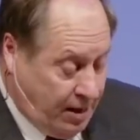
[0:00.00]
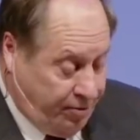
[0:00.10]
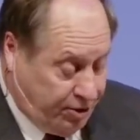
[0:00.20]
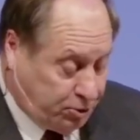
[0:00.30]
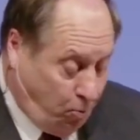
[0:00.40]

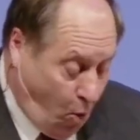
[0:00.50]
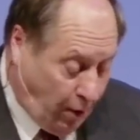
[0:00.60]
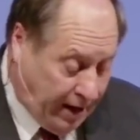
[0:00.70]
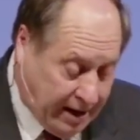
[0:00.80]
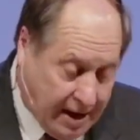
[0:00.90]
this
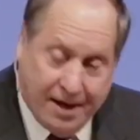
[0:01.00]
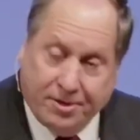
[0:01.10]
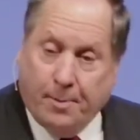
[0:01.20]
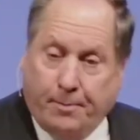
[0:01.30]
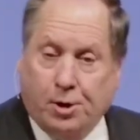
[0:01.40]
morning
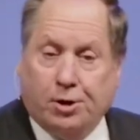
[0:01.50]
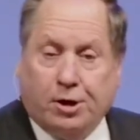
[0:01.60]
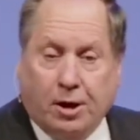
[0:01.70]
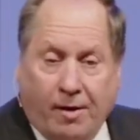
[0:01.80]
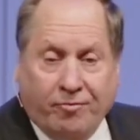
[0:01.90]
in the
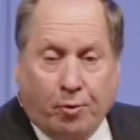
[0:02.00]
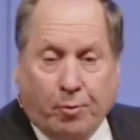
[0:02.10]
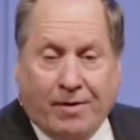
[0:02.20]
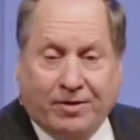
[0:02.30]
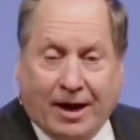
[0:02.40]
book of the
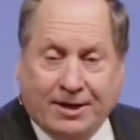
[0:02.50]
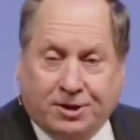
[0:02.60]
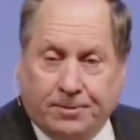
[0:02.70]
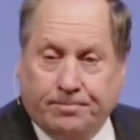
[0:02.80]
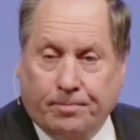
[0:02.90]

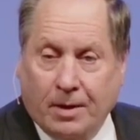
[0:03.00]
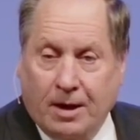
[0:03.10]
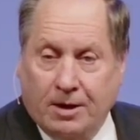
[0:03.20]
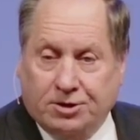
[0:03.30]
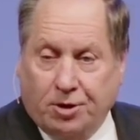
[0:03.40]
Revelation.
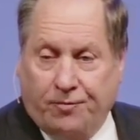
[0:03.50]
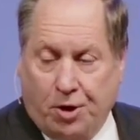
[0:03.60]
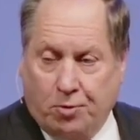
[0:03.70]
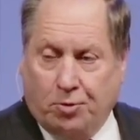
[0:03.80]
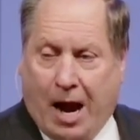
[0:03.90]
So if
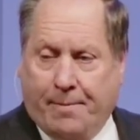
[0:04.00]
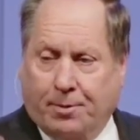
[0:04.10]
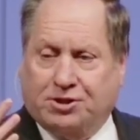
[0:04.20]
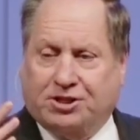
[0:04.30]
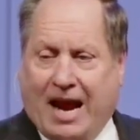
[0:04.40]
you are
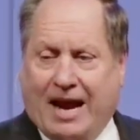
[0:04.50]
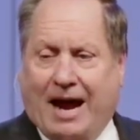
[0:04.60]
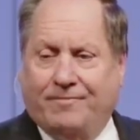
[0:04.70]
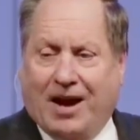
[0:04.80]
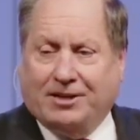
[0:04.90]
able to stand,
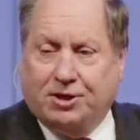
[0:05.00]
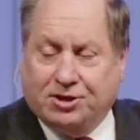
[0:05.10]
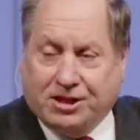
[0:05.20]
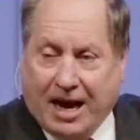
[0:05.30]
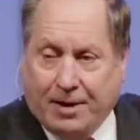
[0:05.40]
I invite you
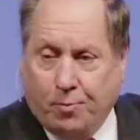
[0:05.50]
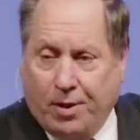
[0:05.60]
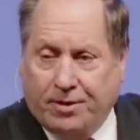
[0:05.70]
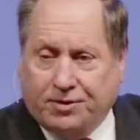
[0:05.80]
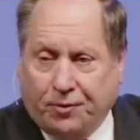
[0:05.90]
to stand
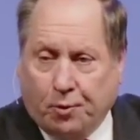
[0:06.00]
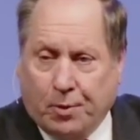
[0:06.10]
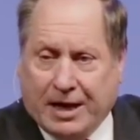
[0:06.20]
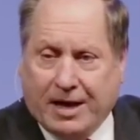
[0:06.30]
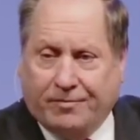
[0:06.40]
with us for the
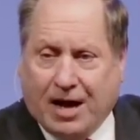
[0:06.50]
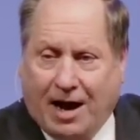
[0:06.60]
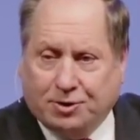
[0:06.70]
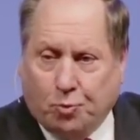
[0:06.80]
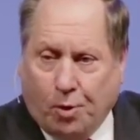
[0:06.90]
reading of
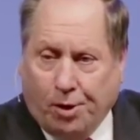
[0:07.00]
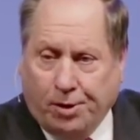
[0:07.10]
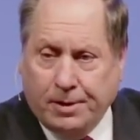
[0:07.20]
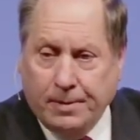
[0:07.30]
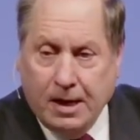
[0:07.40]
God's
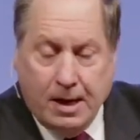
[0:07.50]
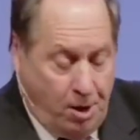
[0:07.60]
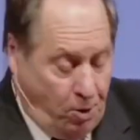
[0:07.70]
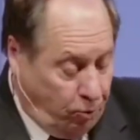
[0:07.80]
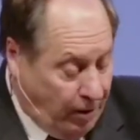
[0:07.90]
Word,
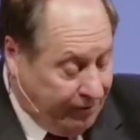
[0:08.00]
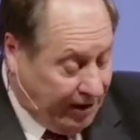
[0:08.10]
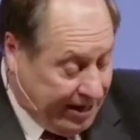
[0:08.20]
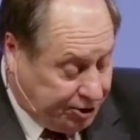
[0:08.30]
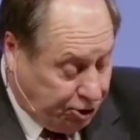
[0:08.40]

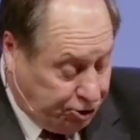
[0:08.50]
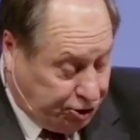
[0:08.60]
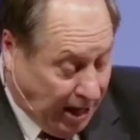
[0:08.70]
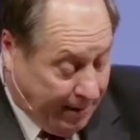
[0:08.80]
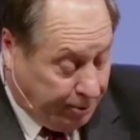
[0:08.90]
Revelation
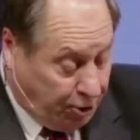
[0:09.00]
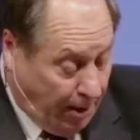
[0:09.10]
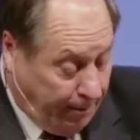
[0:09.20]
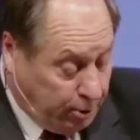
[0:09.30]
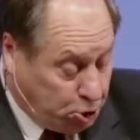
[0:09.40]
chapter
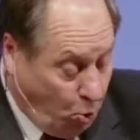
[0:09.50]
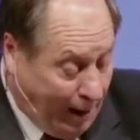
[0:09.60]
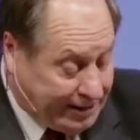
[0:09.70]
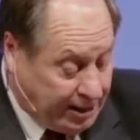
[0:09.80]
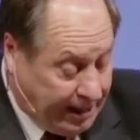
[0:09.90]
number
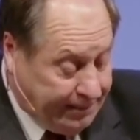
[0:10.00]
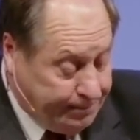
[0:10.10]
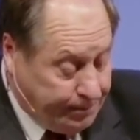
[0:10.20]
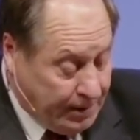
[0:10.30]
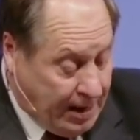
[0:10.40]

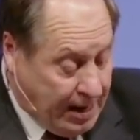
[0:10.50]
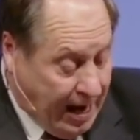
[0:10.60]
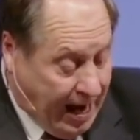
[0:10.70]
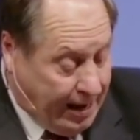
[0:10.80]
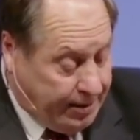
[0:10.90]
20,
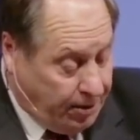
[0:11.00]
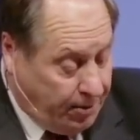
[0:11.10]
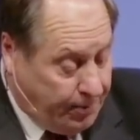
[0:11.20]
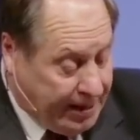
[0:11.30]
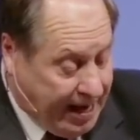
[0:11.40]
and
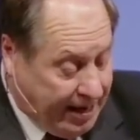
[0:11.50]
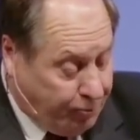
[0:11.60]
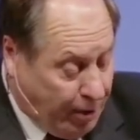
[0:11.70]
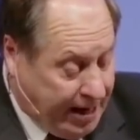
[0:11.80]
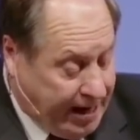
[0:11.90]
uh,
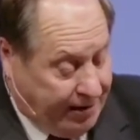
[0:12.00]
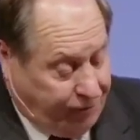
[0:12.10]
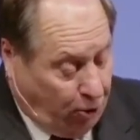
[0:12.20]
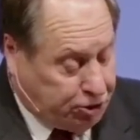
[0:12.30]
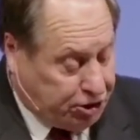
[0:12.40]
begin reading in
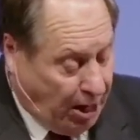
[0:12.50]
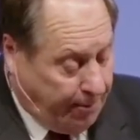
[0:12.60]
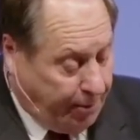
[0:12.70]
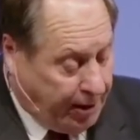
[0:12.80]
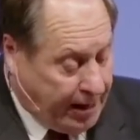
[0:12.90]
verse
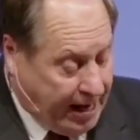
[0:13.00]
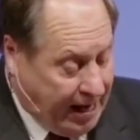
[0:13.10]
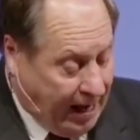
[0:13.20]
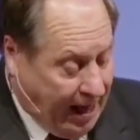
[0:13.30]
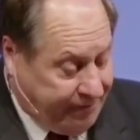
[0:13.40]
number
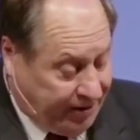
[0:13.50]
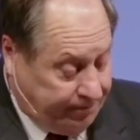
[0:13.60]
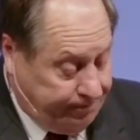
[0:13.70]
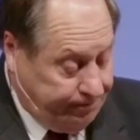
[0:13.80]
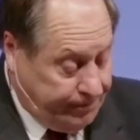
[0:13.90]
11.